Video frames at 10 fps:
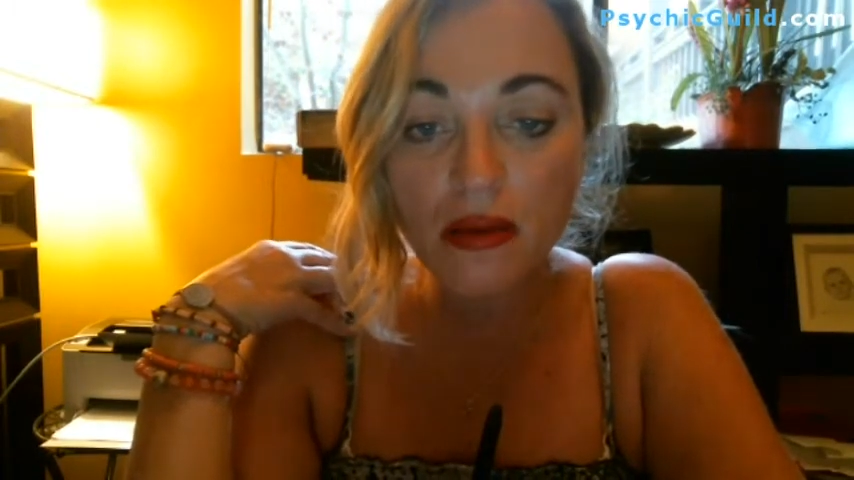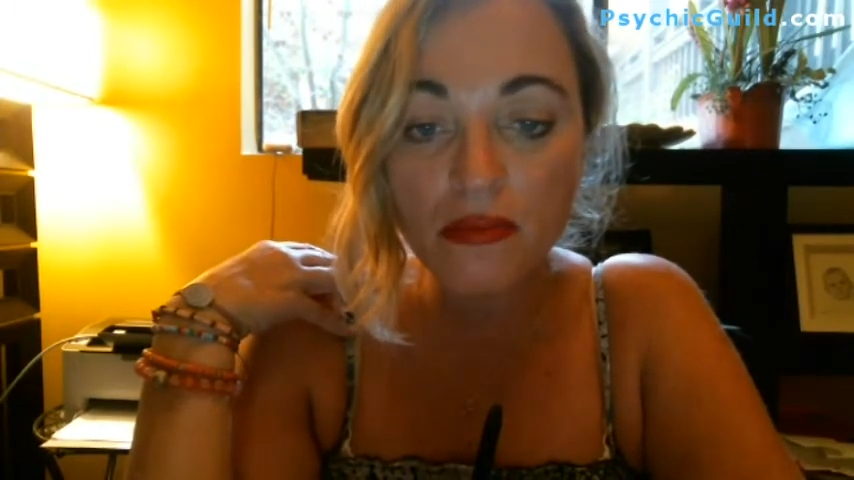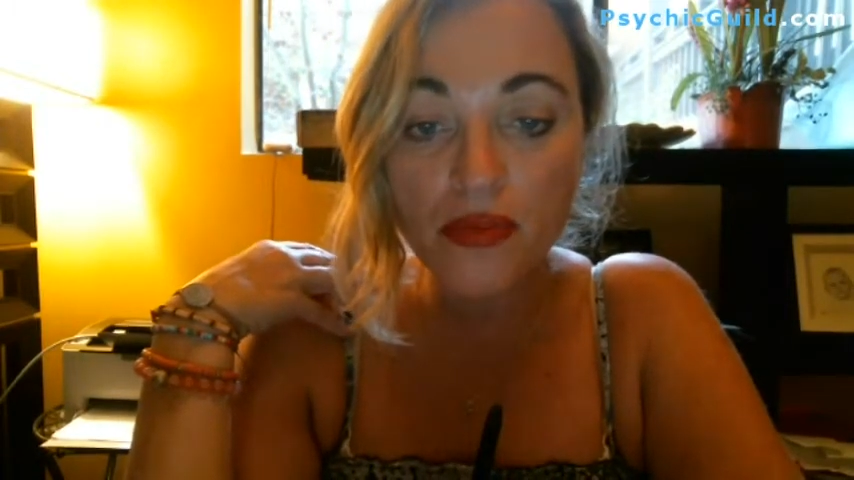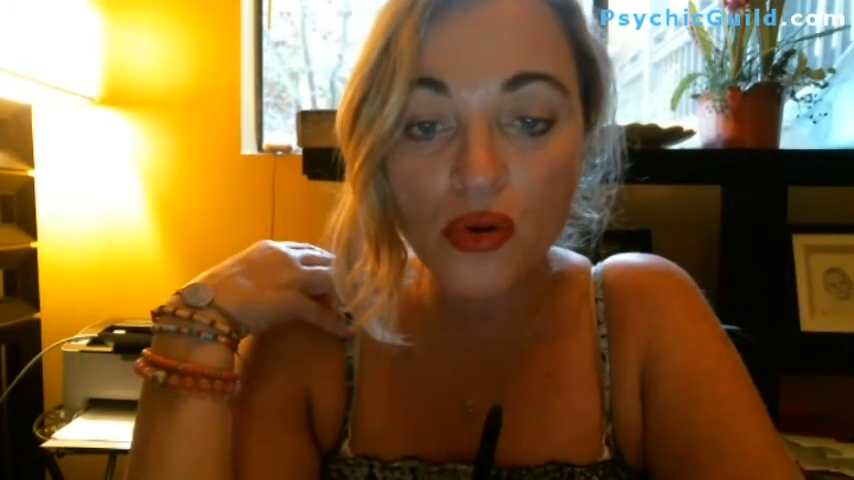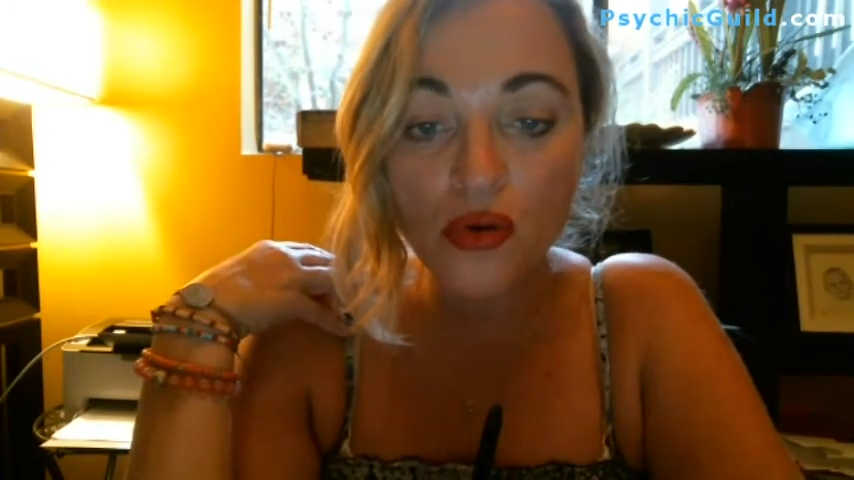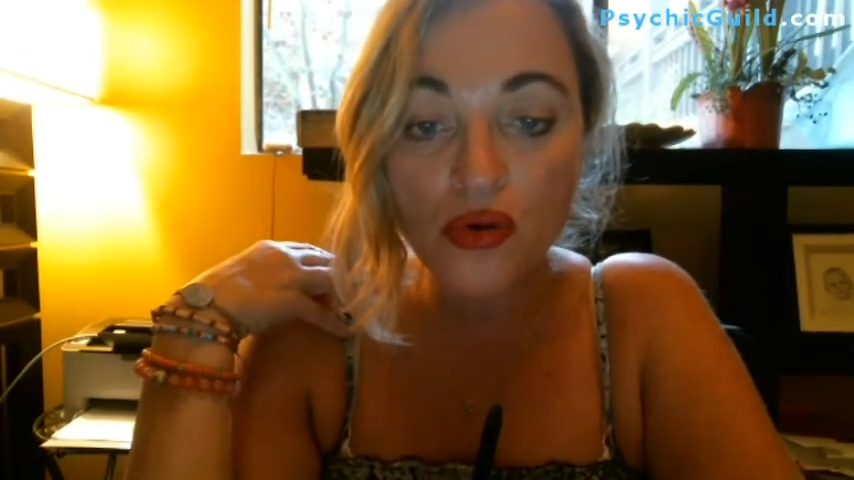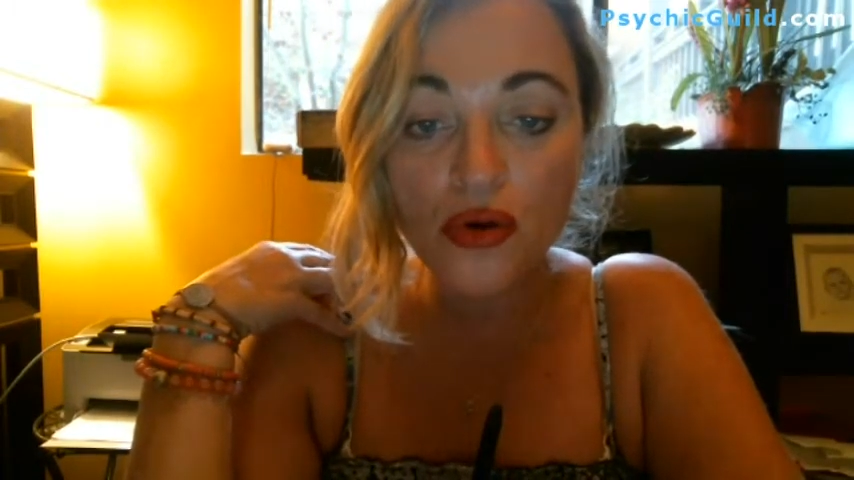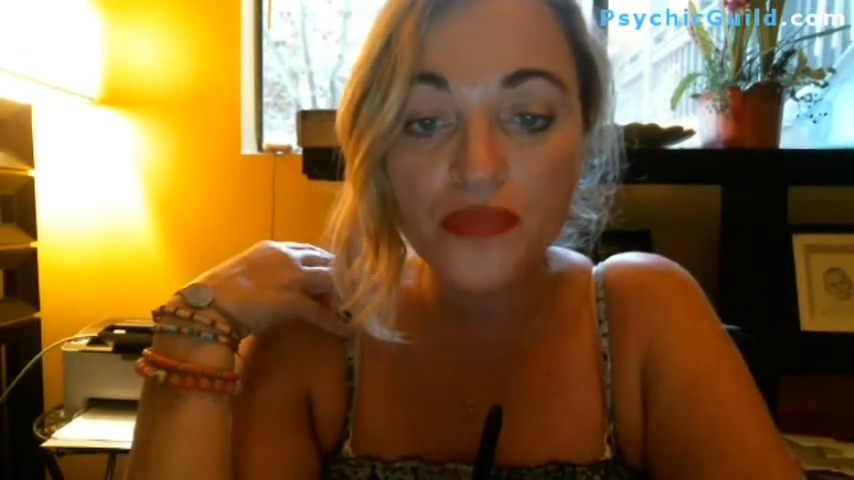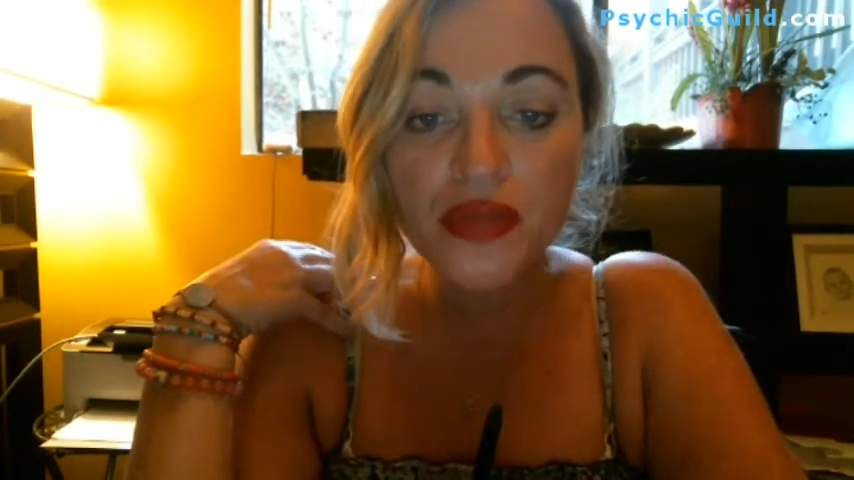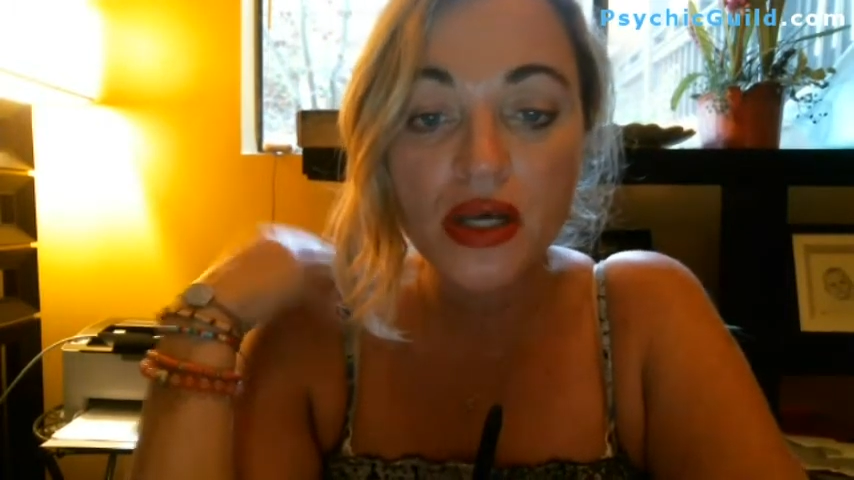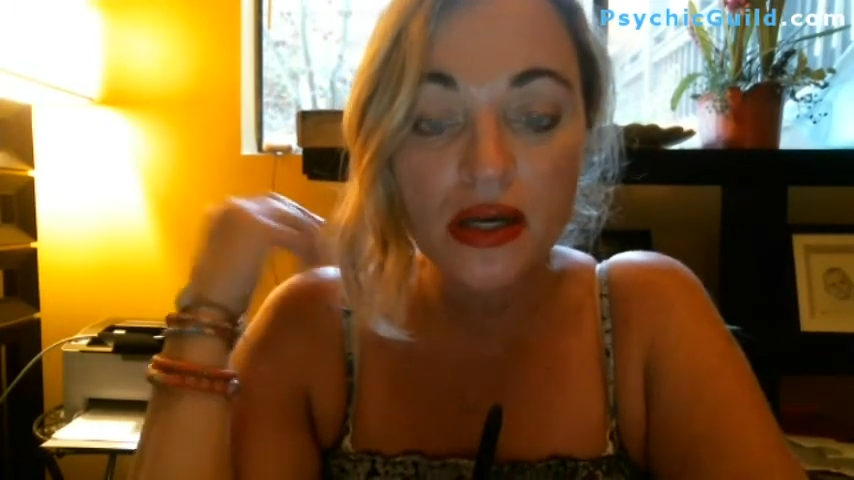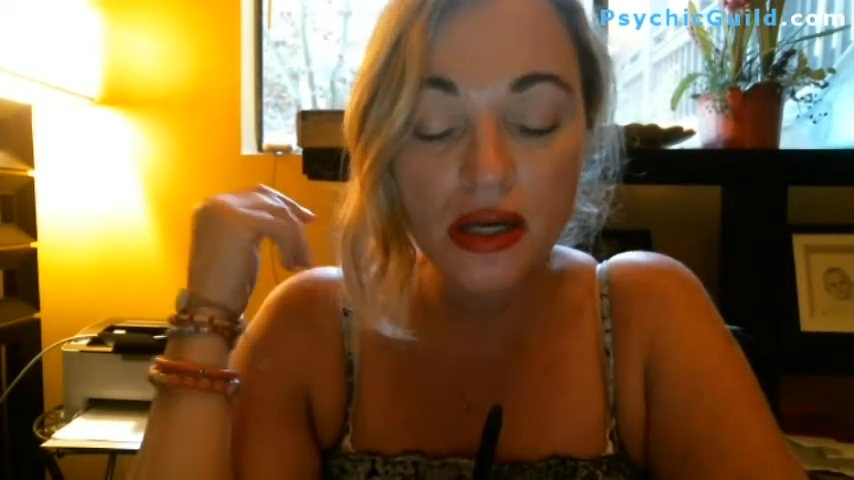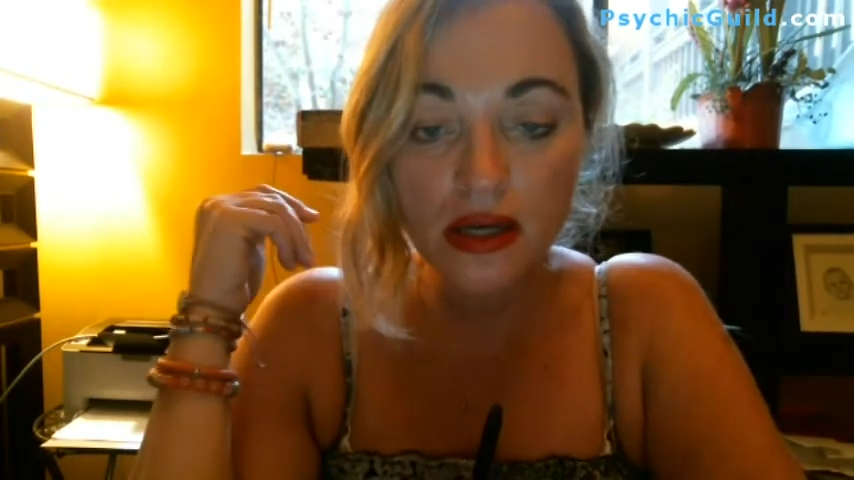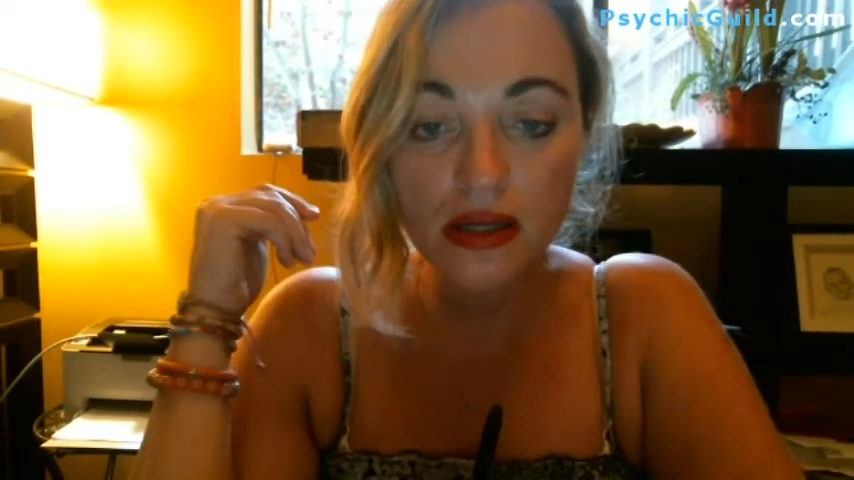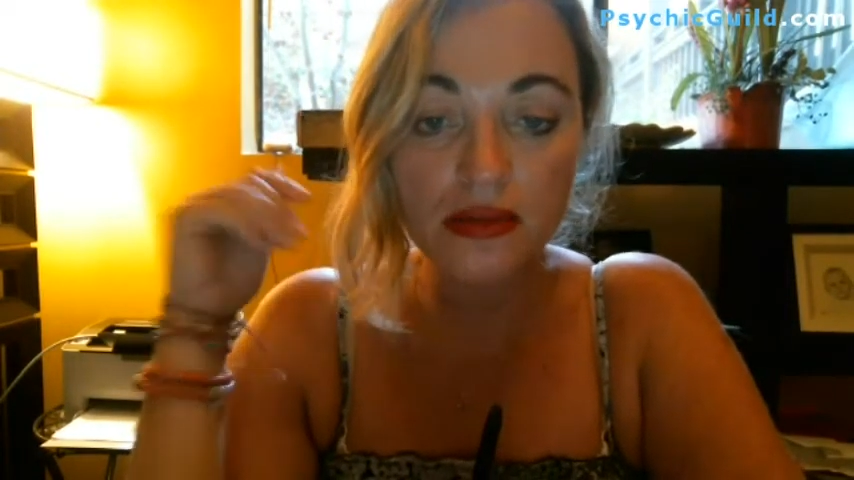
more uh,